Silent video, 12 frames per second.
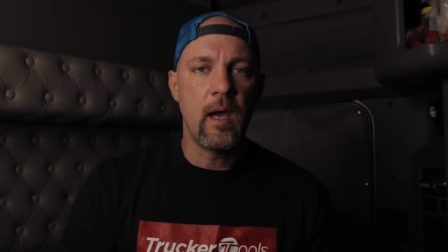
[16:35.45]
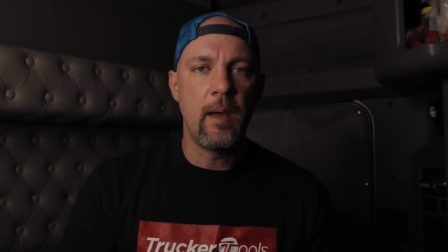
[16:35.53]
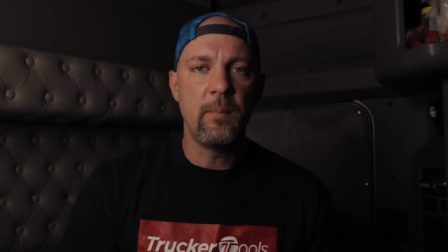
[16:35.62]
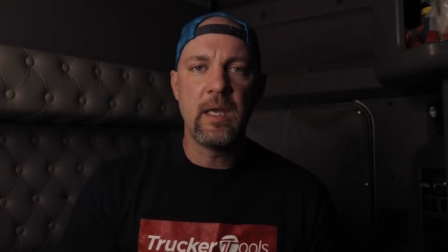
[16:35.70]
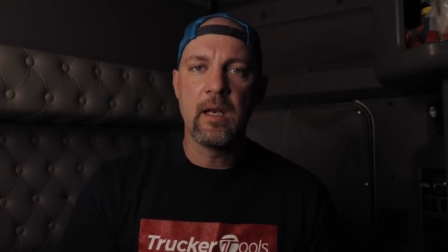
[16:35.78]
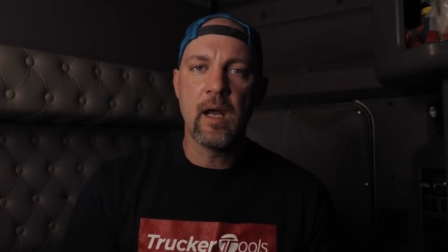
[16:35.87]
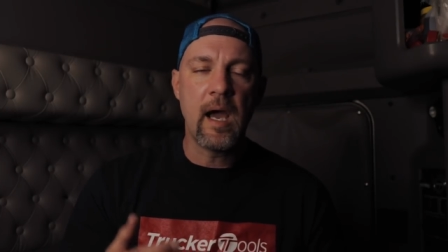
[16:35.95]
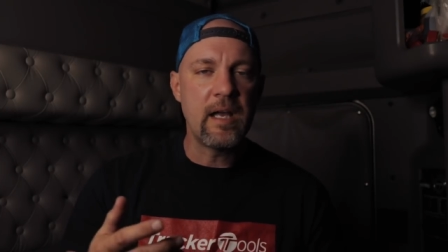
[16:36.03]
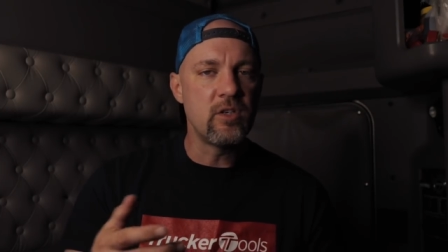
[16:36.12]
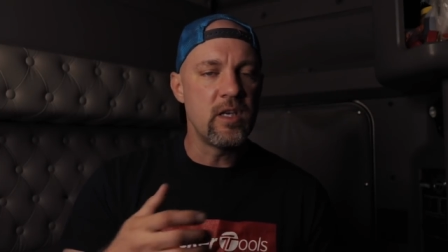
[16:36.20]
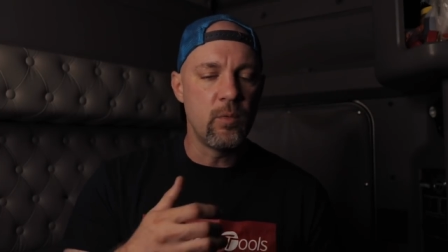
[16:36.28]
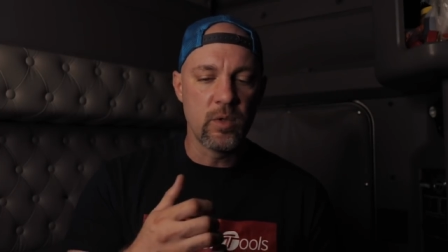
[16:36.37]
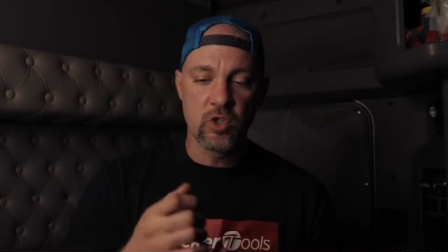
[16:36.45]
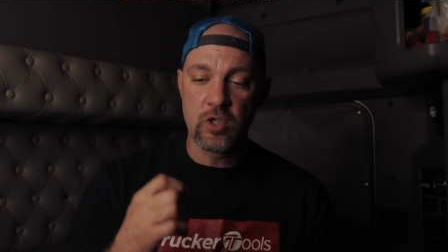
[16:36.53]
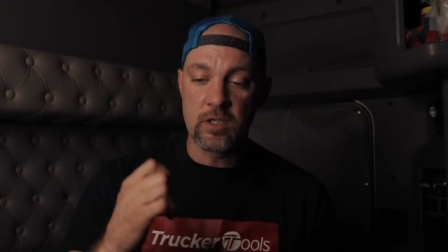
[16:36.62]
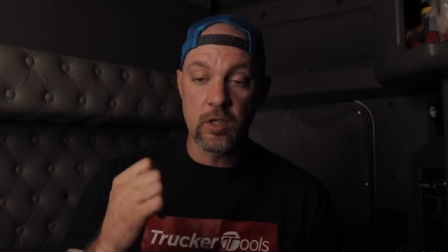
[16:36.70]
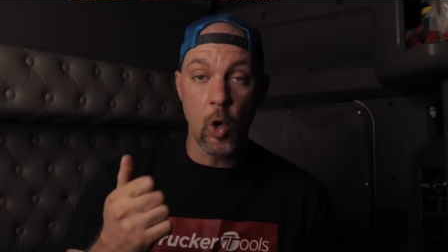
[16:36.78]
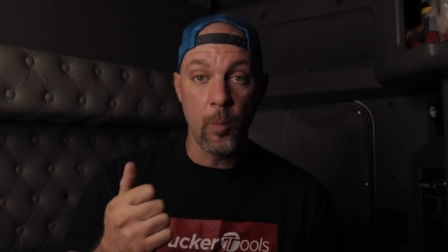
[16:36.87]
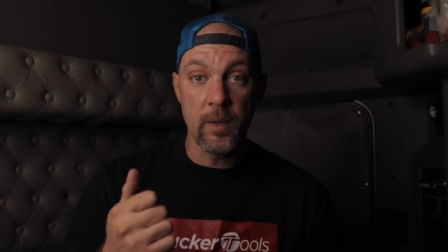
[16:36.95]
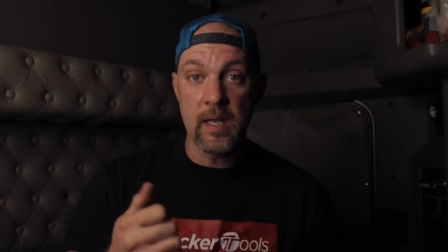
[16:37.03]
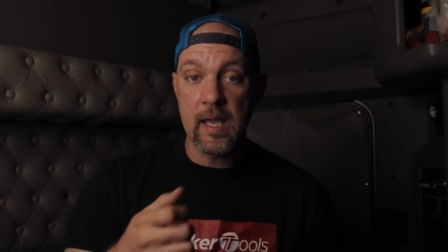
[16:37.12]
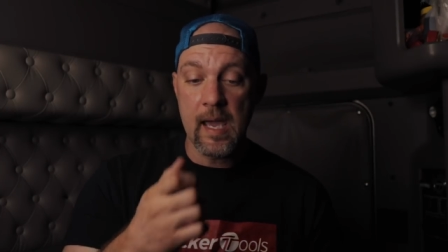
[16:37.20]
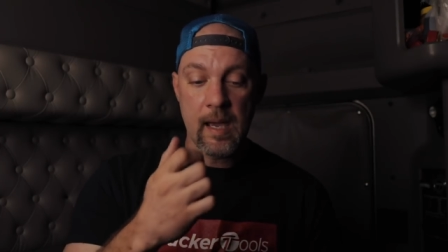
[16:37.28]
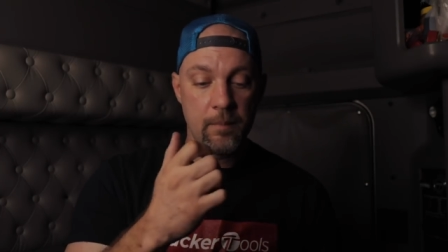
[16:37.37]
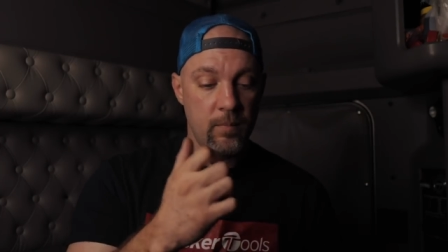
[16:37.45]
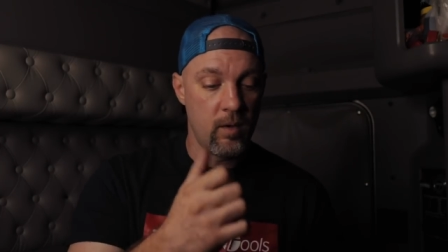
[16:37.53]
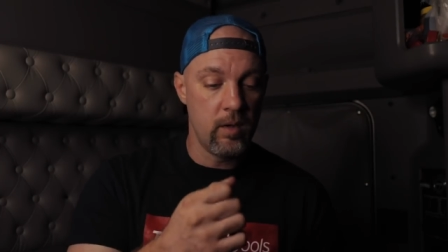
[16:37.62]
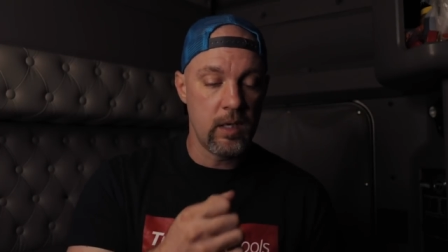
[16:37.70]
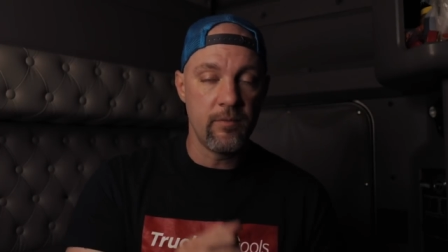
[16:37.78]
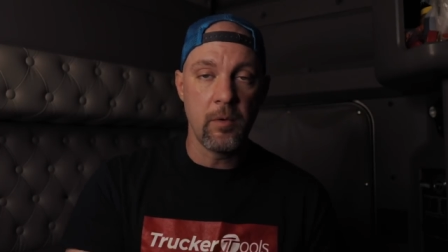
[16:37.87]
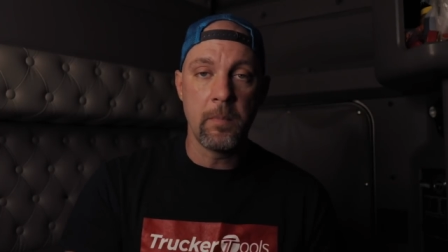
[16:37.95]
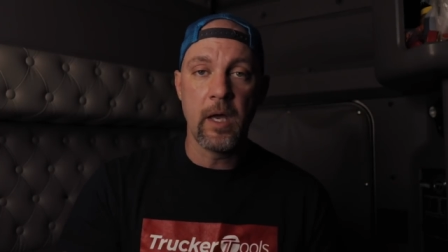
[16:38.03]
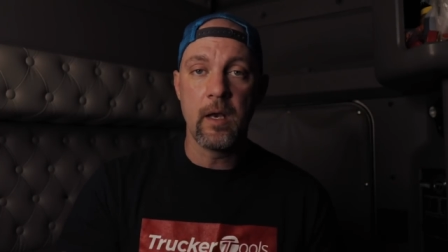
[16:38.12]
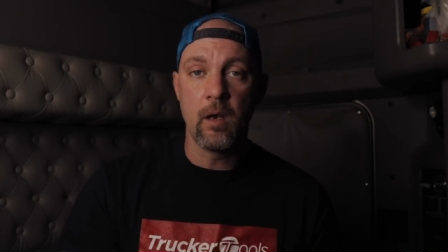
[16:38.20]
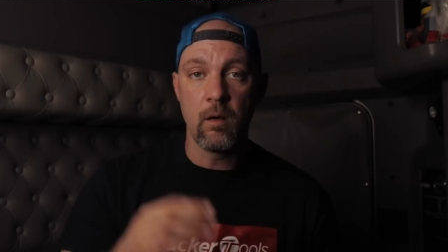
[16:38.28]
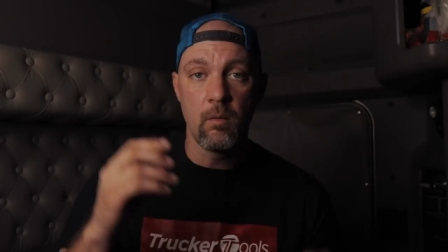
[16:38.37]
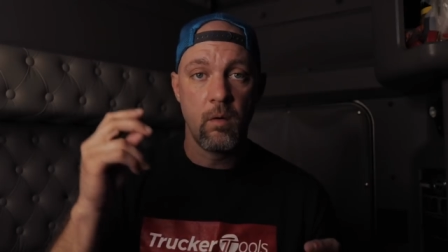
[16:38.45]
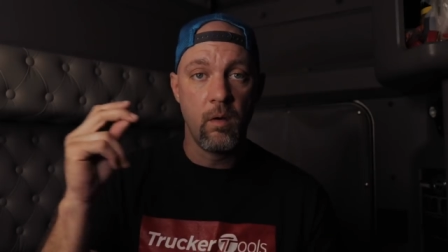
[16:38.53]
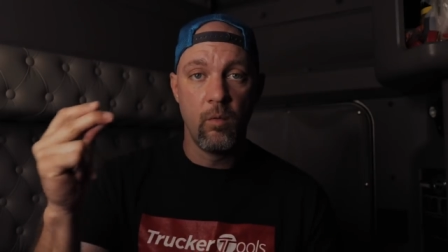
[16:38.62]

I mean, I, it was just open the app, click of a button,